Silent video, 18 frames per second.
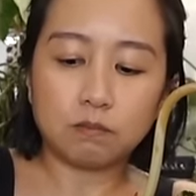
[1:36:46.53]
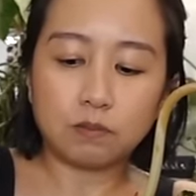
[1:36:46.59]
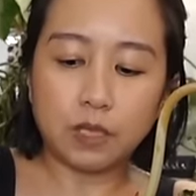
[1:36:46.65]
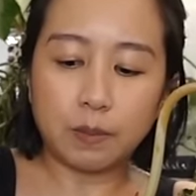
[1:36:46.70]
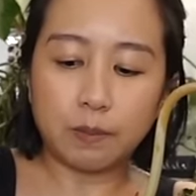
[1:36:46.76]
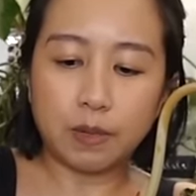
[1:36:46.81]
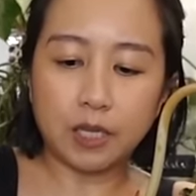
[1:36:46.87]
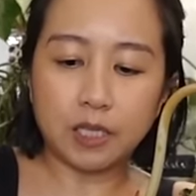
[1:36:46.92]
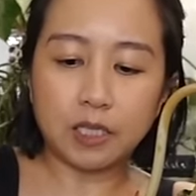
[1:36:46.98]

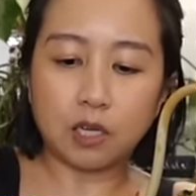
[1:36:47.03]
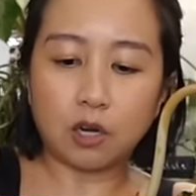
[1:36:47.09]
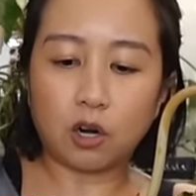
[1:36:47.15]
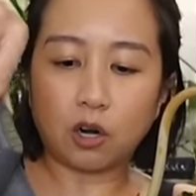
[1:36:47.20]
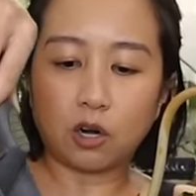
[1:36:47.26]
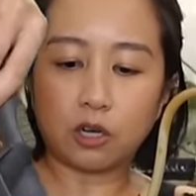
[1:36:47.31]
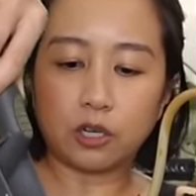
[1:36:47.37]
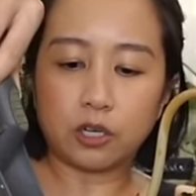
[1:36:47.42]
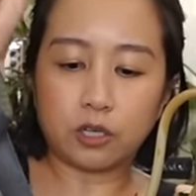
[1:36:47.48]
it makes it
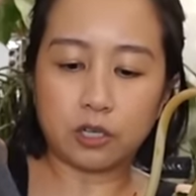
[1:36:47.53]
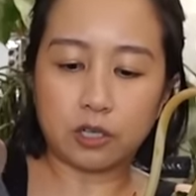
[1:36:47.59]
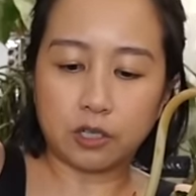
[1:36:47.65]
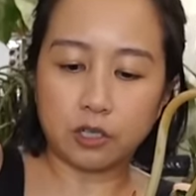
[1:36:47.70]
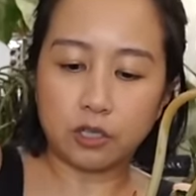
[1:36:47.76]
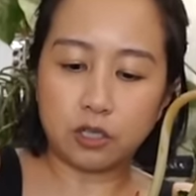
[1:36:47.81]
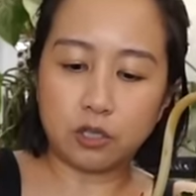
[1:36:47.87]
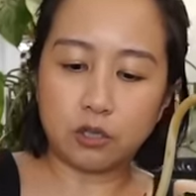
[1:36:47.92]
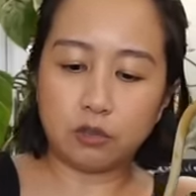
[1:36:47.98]
harder
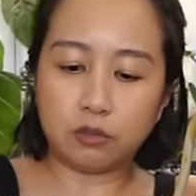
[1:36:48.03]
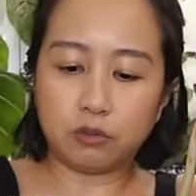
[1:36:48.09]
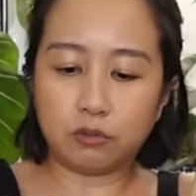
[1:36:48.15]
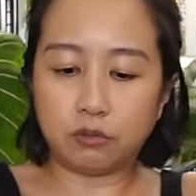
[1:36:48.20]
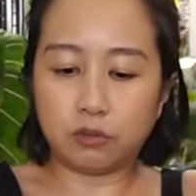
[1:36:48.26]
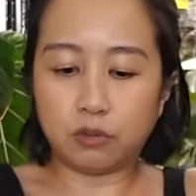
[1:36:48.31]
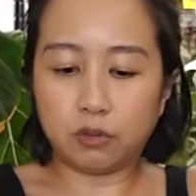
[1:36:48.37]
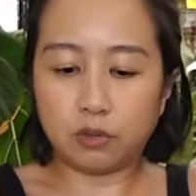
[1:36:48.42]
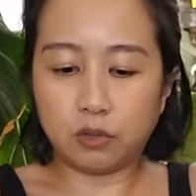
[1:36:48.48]
to
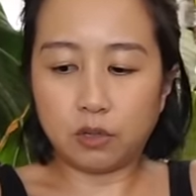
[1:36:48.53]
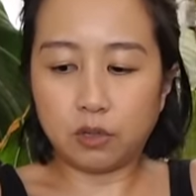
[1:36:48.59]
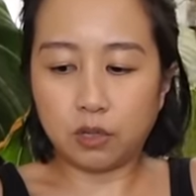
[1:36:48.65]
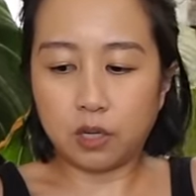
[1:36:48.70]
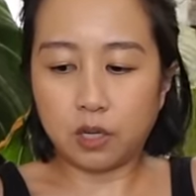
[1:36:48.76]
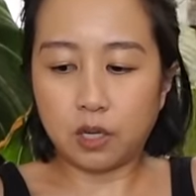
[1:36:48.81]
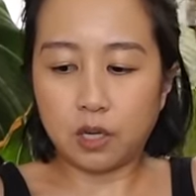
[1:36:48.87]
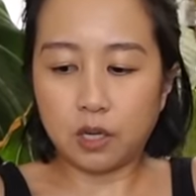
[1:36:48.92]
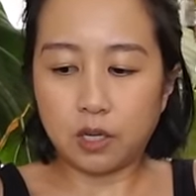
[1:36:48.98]

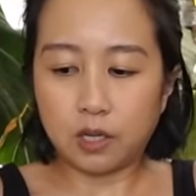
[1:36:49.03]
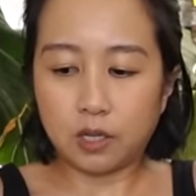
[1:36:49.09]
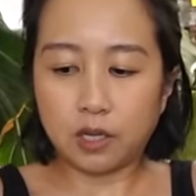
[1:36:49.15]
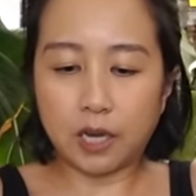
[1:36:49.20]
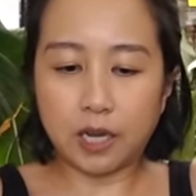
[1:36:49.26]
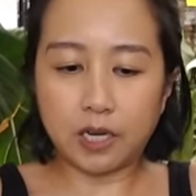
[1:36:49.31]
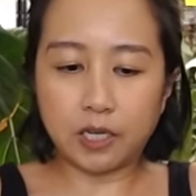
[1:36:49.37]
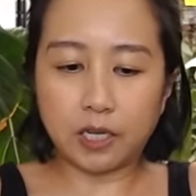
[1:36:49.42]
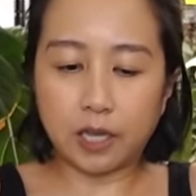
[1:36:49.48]

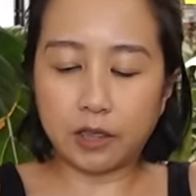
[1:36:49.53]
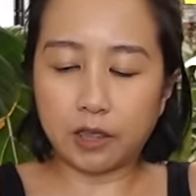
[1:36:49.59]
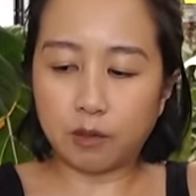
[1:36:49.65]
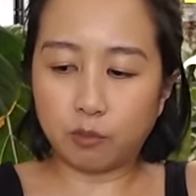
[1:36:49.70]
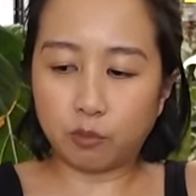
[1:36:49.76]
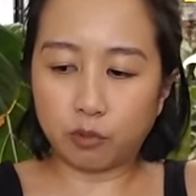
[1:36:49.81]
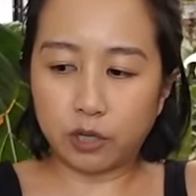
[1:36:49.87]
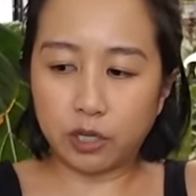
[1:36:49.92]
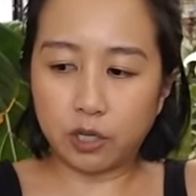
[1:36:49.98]
kind of get
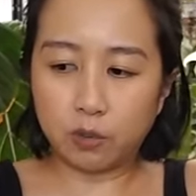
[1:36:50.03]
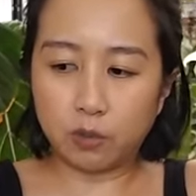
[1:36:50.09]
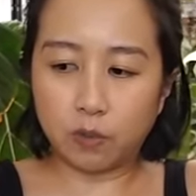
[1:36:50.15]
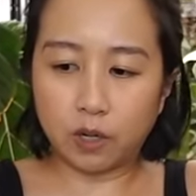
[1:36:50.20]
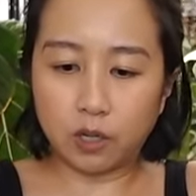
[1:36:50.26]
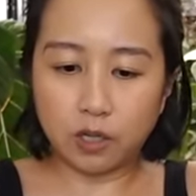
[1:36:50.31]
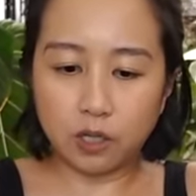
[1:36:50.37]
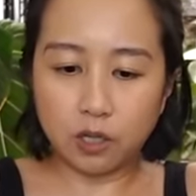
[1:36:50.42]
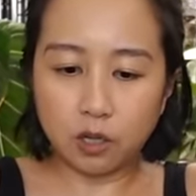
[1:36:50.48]
them where you
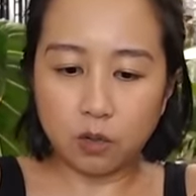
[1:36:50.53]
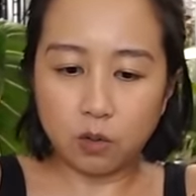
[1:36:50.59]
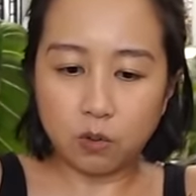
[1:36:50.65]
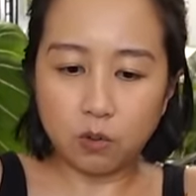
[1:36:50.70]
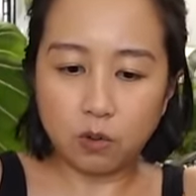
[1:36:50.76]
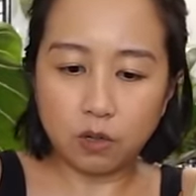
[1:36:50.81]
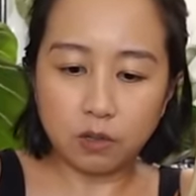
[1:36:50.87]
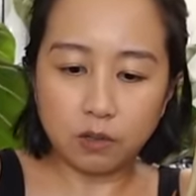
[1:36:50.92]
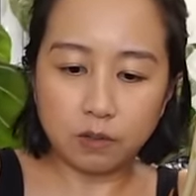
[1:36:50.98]
want to
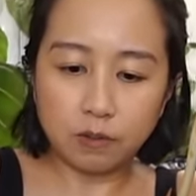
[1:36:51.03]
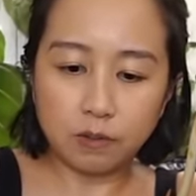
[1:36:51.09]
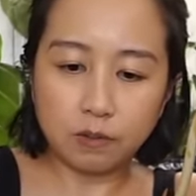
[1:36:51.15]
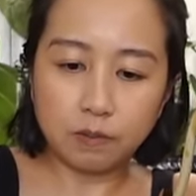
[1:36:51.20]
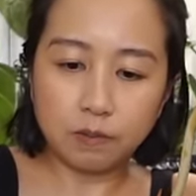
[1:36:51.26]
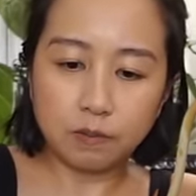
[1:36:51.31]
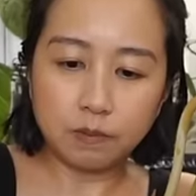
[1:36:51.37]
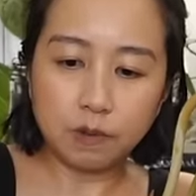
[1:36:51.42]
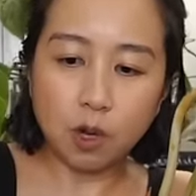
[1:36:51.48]
go.
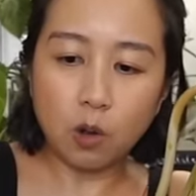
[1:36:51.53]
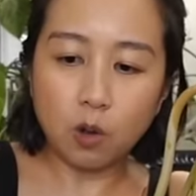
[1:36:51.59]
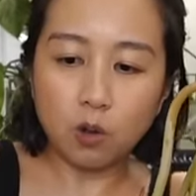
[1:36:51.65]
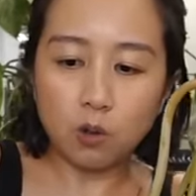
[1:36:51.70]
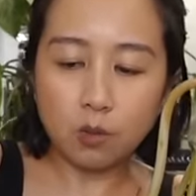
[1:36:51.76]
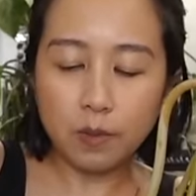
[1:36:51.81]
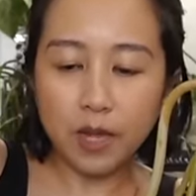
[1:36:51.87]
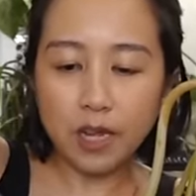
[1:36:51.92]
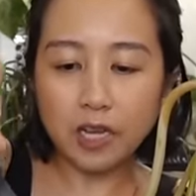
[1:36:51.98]

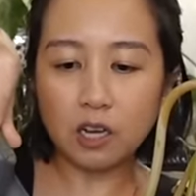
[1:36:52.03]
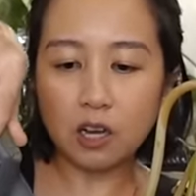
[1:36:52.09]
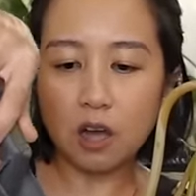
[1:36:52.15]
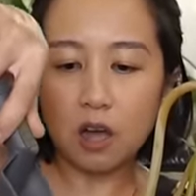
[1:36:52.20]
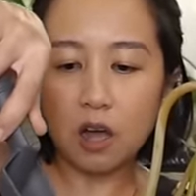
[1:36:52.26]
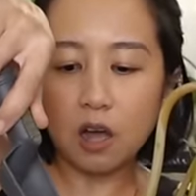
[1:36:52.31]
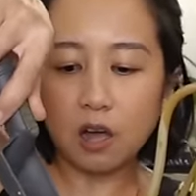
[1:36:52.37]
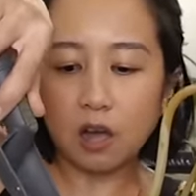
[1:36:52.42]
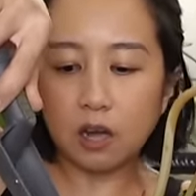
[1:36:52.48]
Oh my
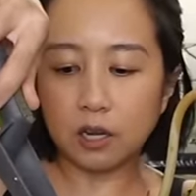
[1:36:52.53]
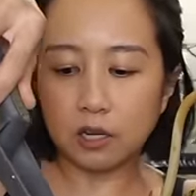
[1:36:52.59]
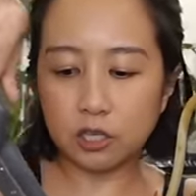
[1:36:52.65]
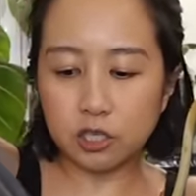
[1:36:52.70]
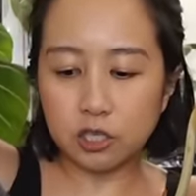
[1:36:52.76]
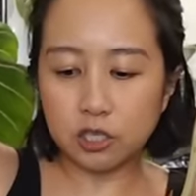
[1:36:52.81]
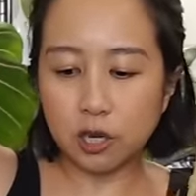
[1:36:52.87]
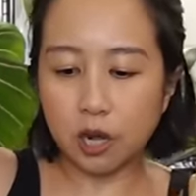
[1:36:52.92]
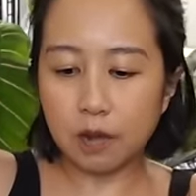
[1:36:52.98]

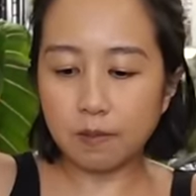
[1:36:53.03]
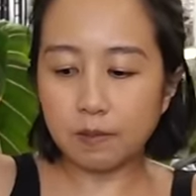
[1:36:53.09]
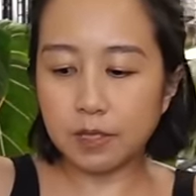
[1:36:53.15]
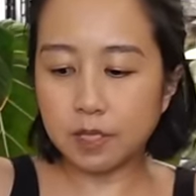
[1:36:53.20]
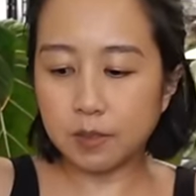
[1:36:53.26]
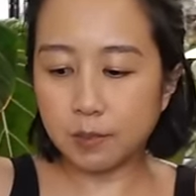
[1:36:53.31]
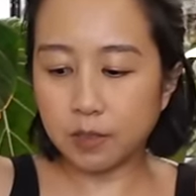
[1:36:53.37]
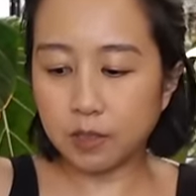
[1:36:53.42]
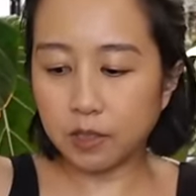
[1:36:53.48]
gosh, stop
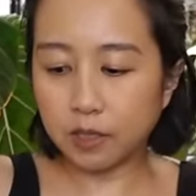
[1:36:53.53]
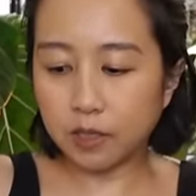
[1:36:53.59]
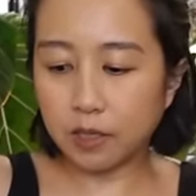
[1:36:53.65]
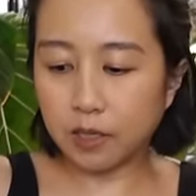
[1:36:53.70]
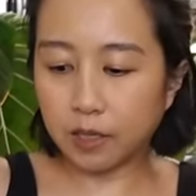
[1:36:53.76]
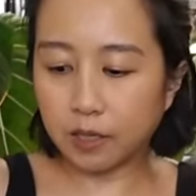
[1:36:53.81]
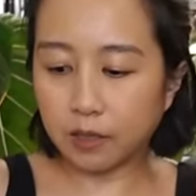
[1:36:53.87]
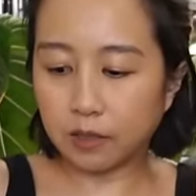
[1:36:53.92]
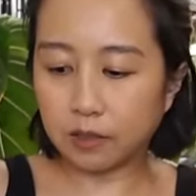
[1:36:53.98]

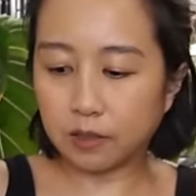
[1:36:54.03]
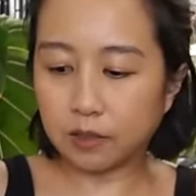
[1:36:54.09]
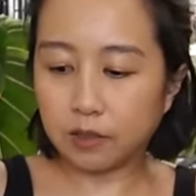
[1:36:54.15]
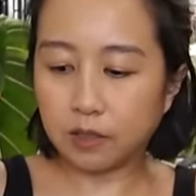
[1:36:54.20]
spilling.